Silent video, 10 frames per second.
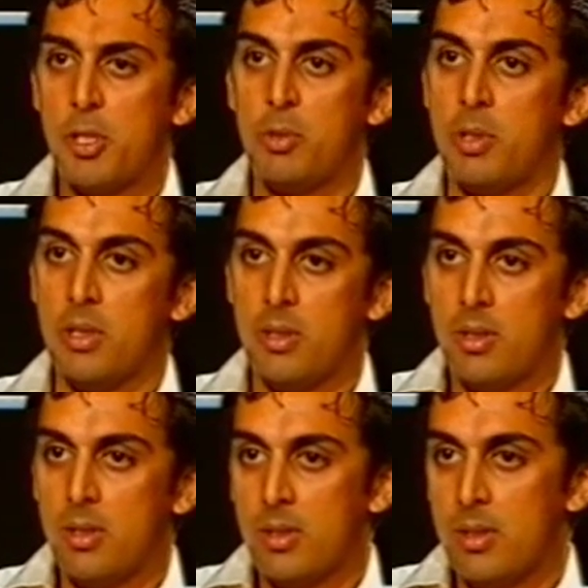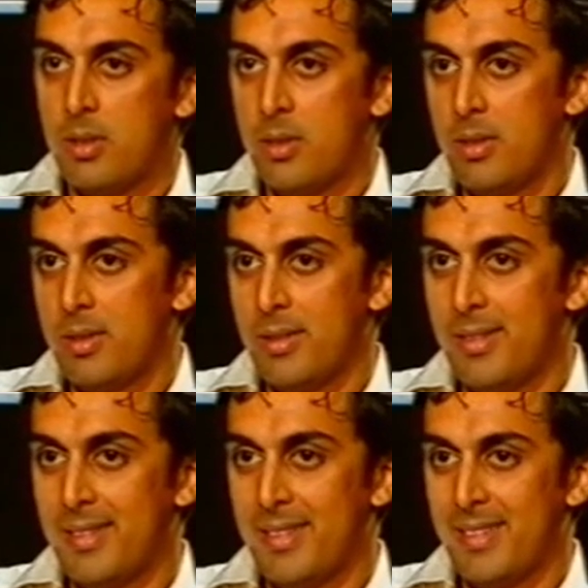absolutely. It wasn't something you saw
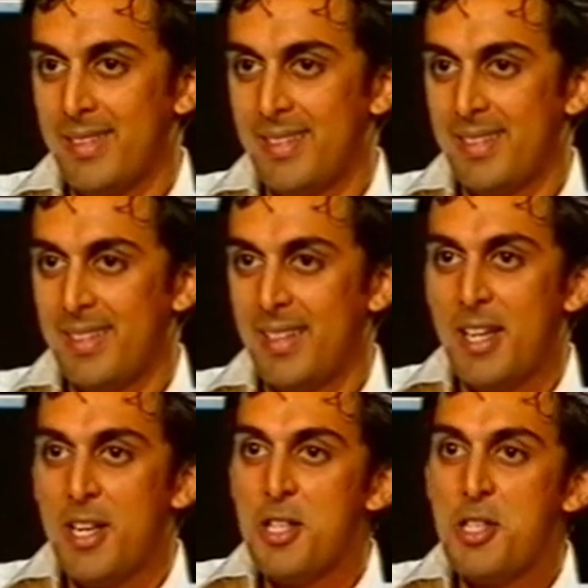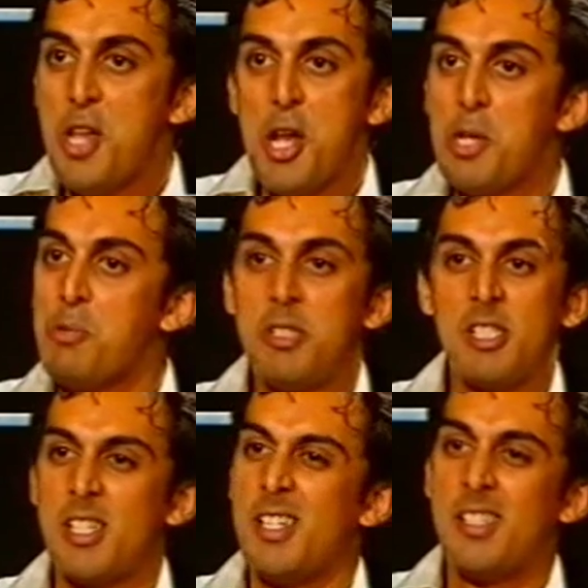coming and said, I'm going to die for it. No, no, it
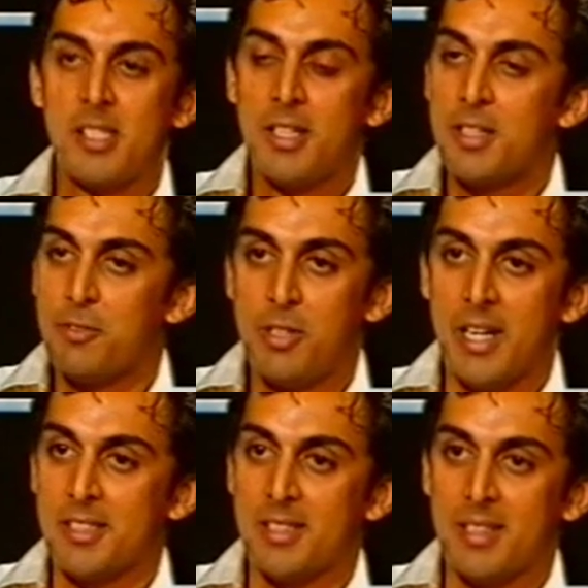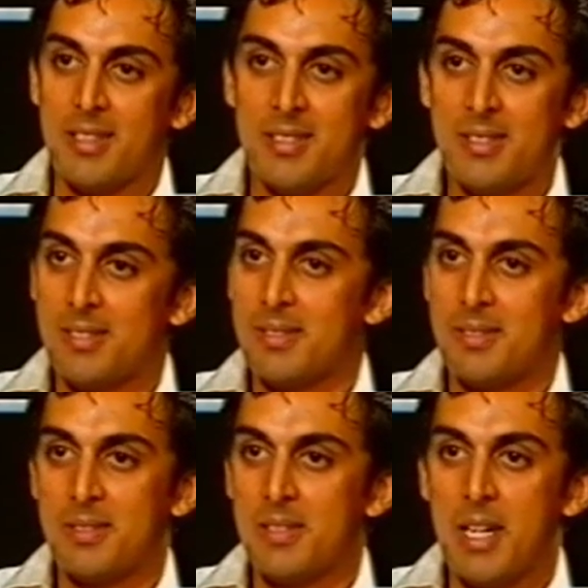was just an instinctive reaction and,
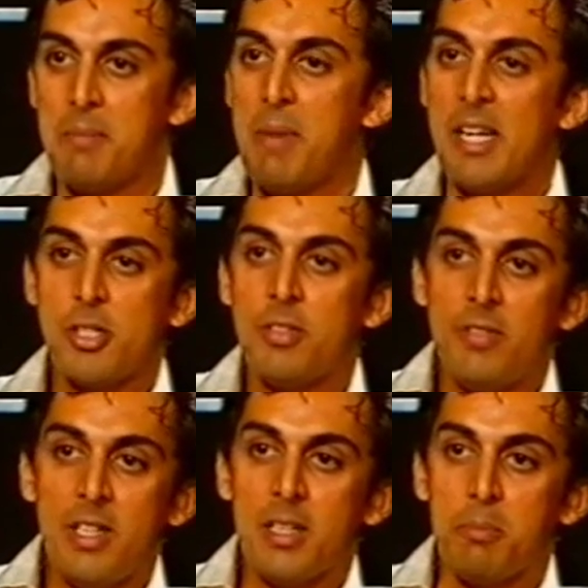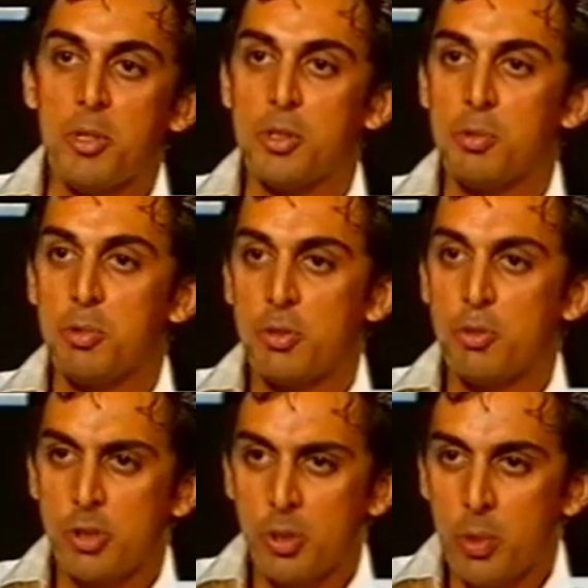and a magical feeling because it was
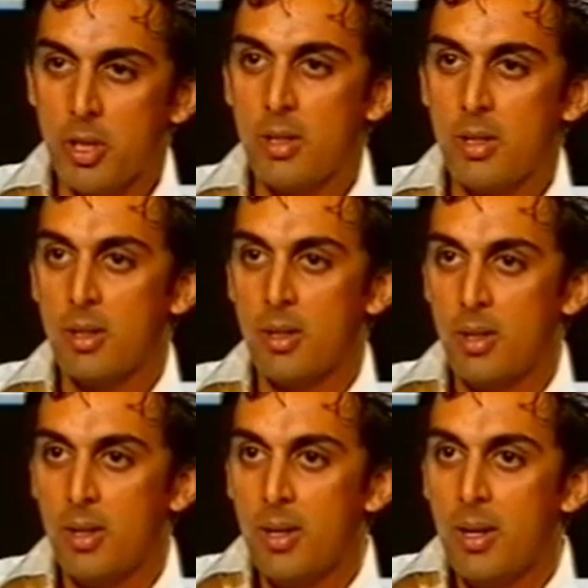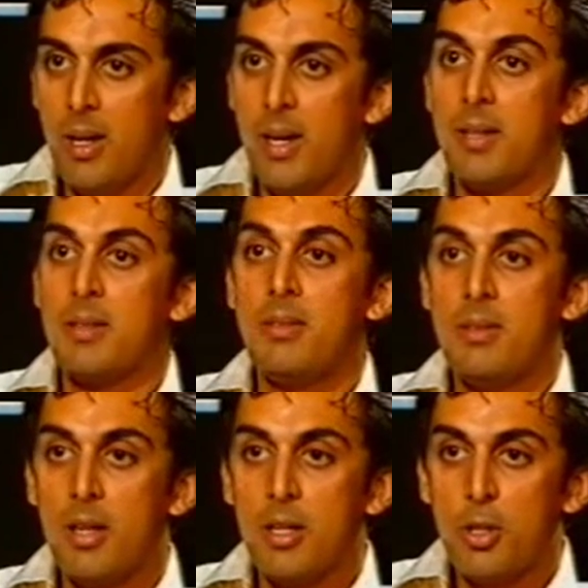a crucial wicket
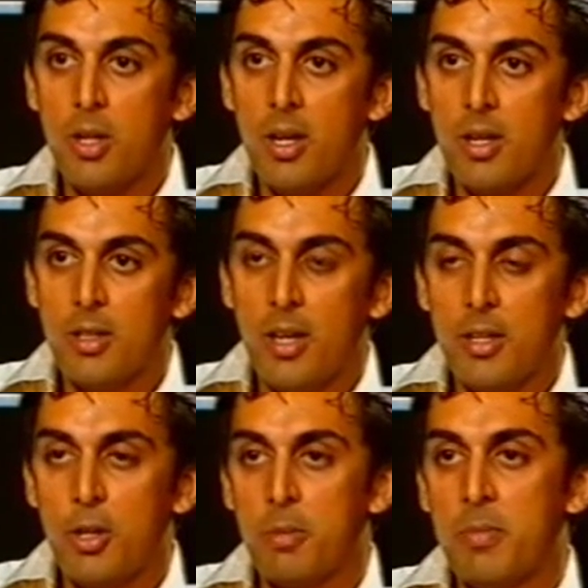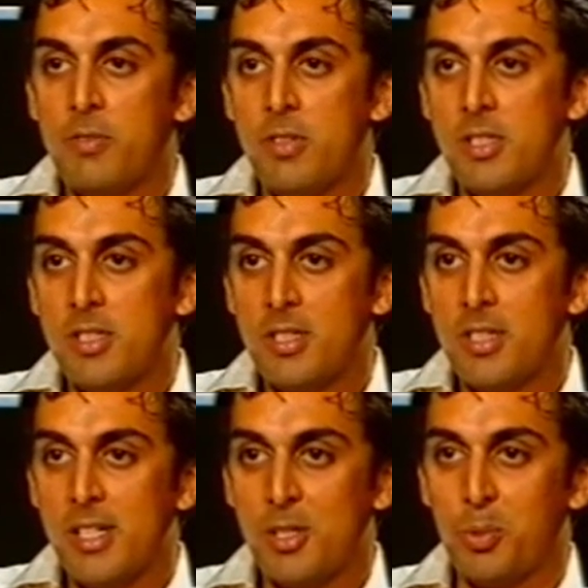and I'd, I, I'd got my first
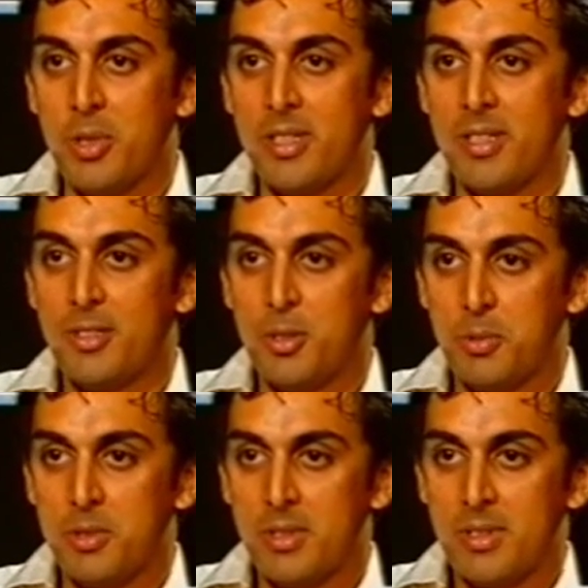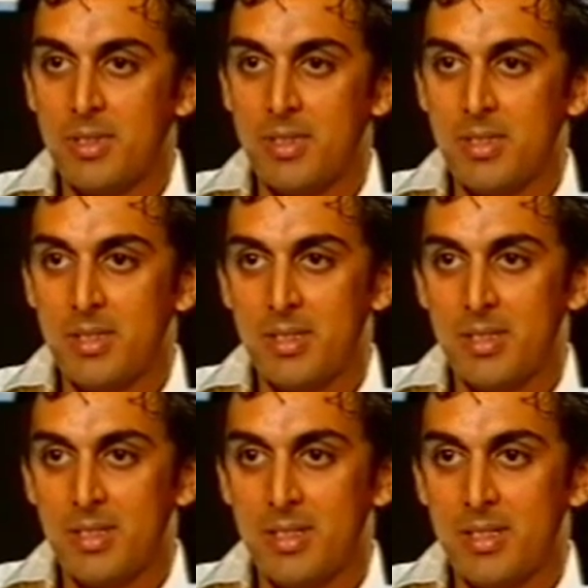international wicket. And your dad was in the
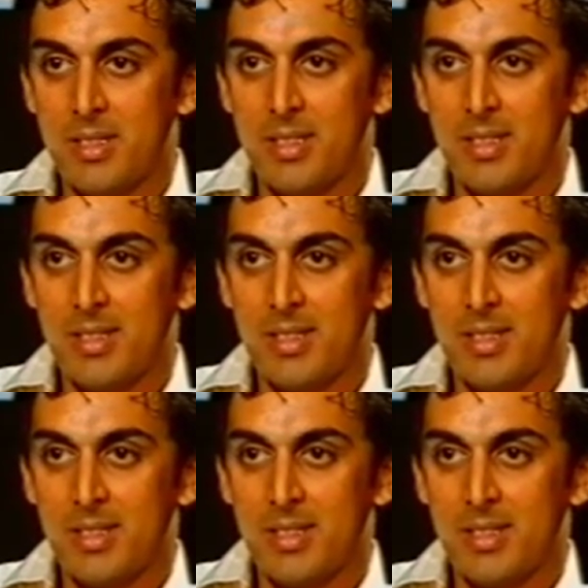commentary